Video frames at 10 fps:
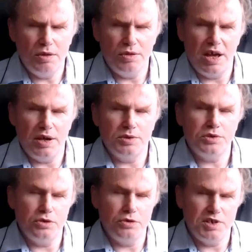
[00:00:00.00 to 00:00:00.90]
thanks
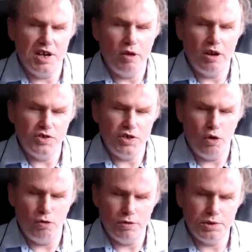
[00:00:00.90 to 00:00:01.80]
to technology
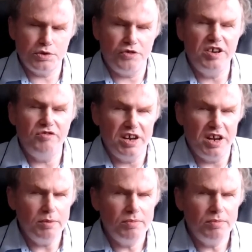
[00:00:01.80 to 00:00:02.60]
called a screen reader.